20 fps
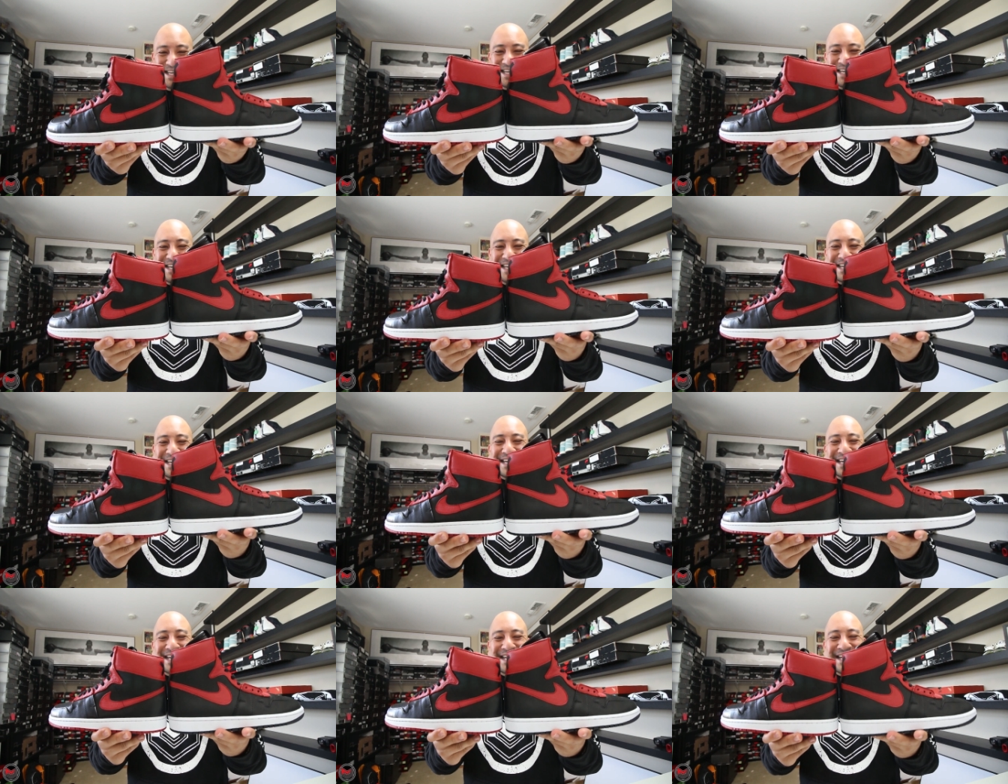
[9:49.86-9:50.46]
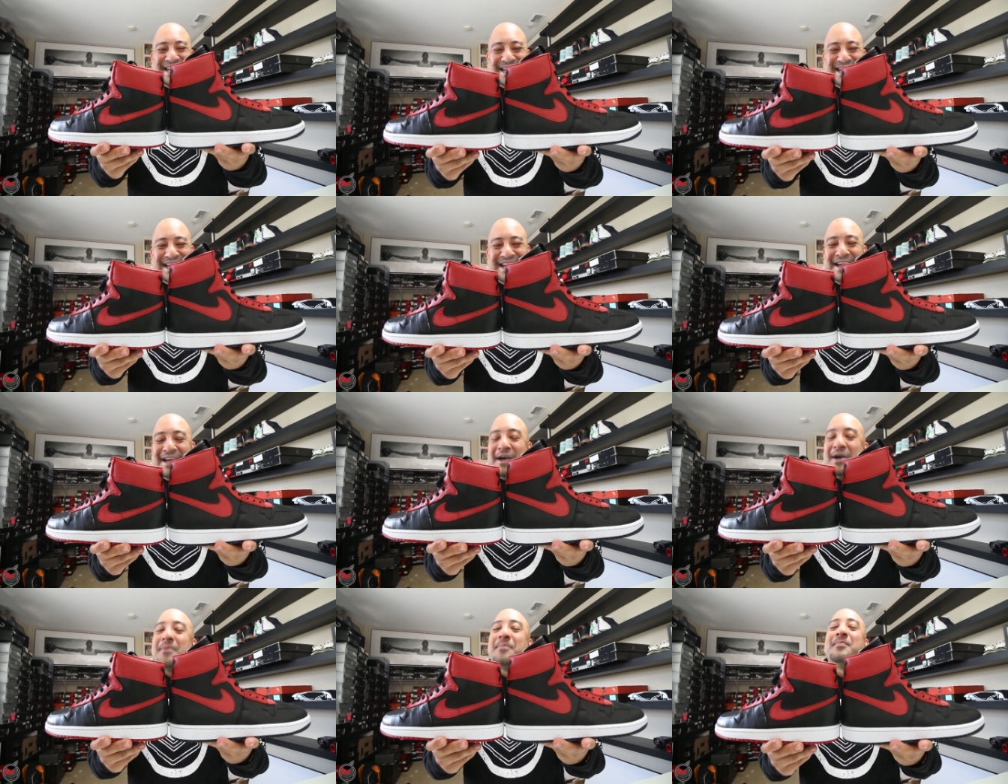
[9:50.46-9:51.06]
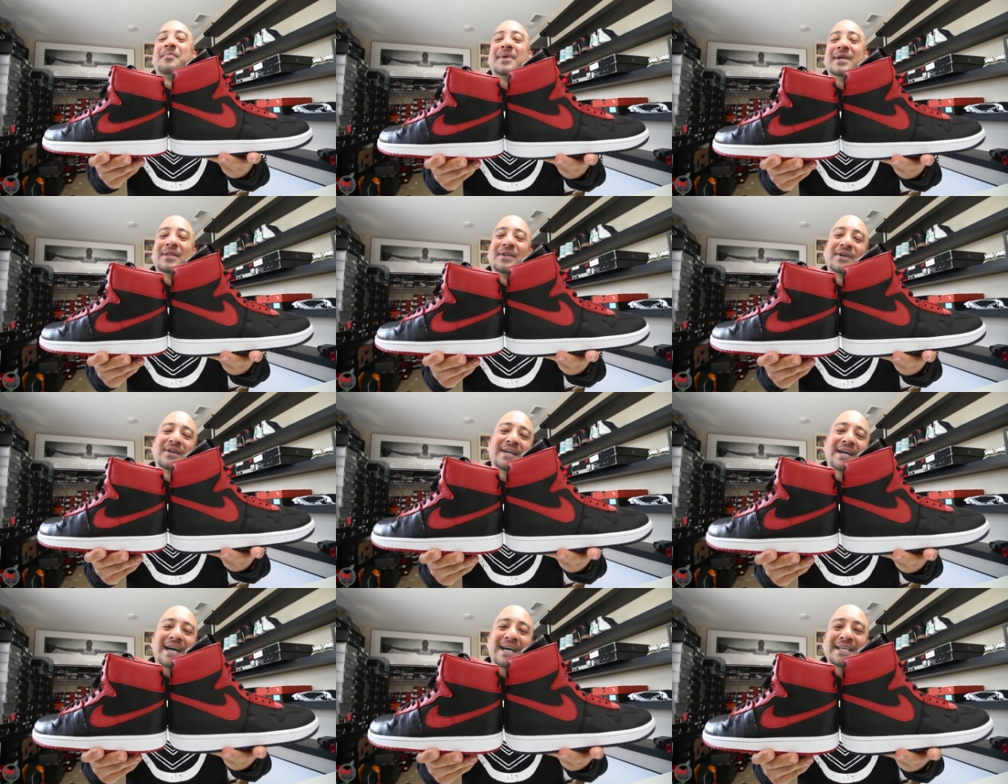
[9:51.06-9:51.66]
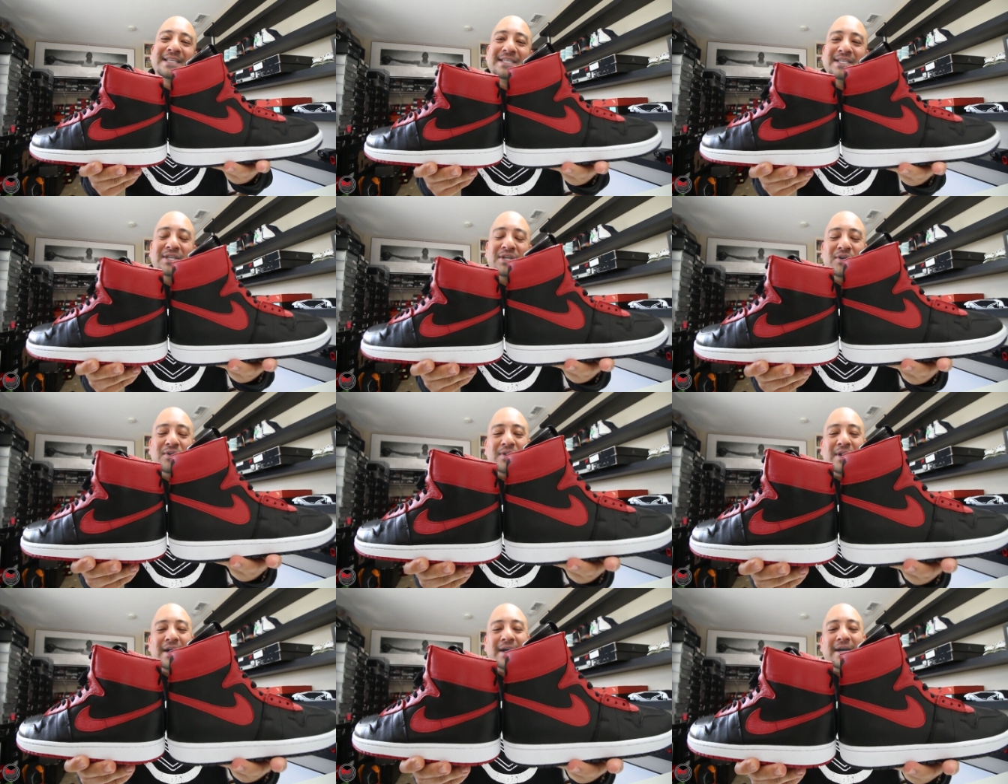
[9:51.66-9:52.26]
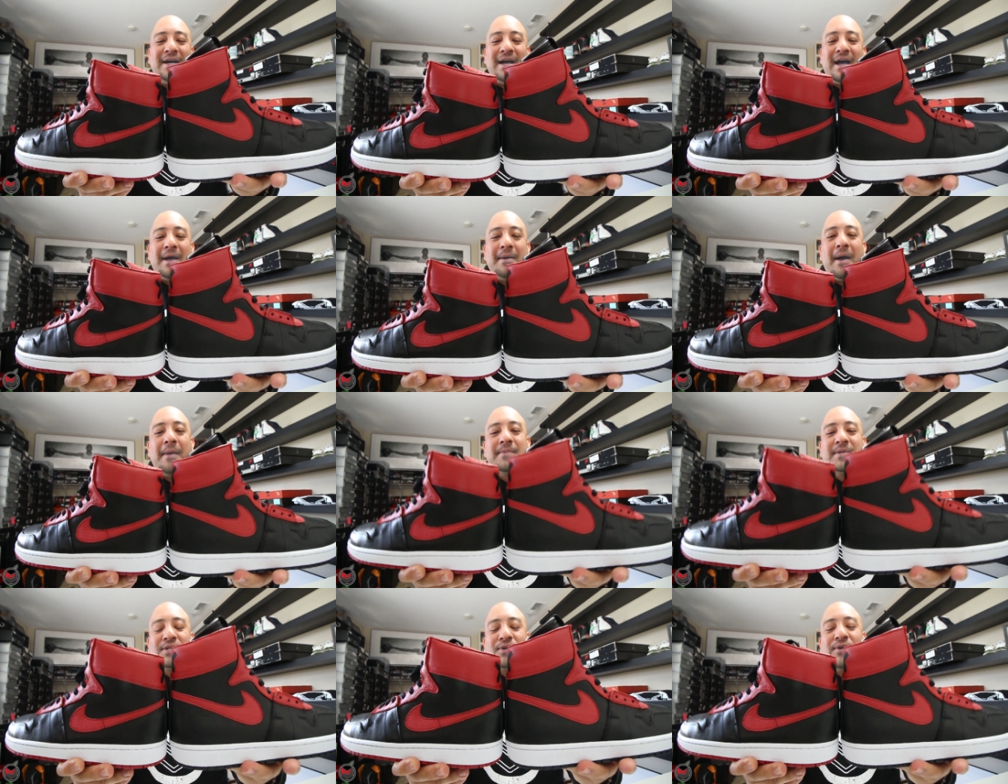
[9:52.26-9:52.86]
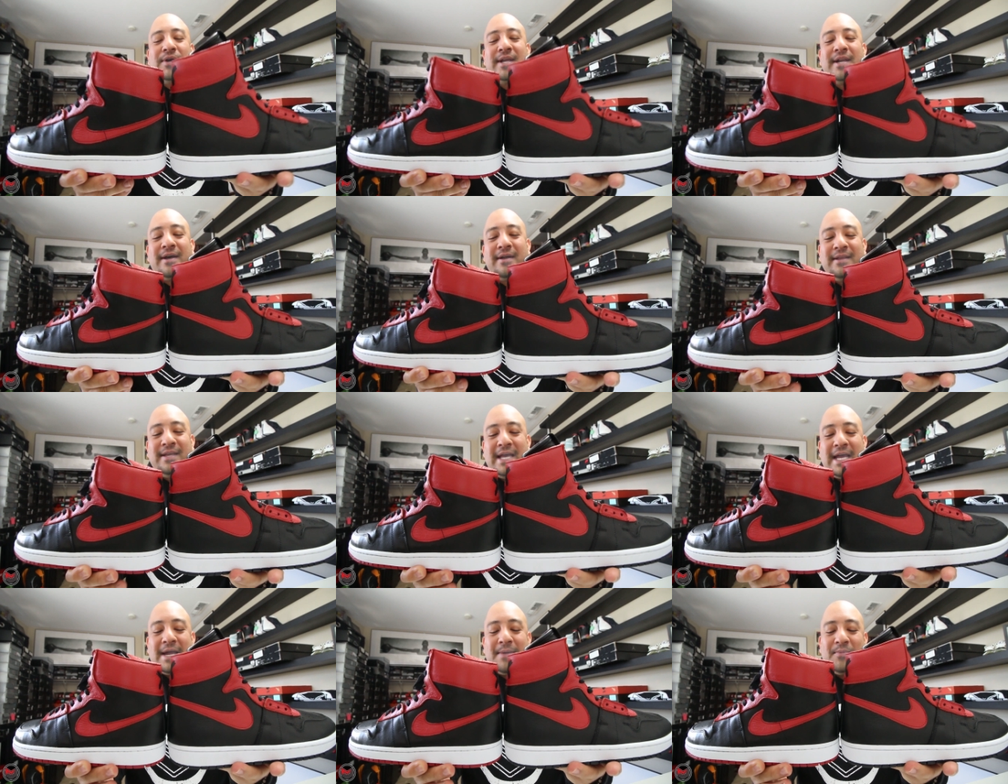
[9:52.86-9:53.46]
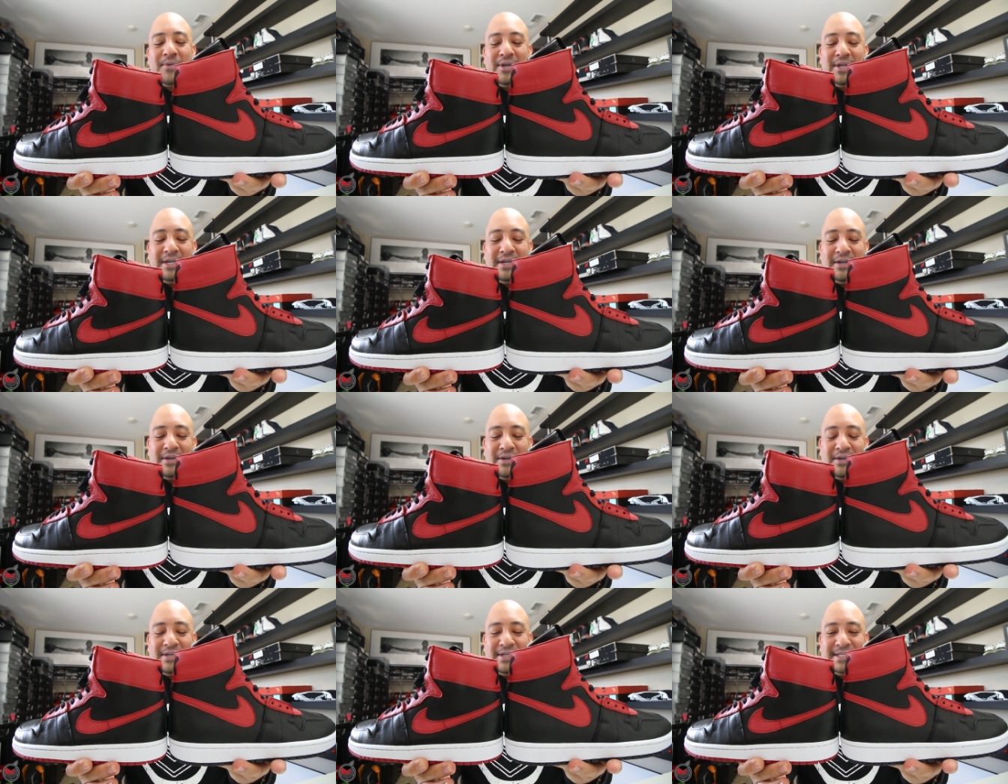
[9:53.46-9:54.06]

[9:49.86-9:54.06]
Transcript: thing. So. But look, guys, you know, I, I'm showing it on camera here.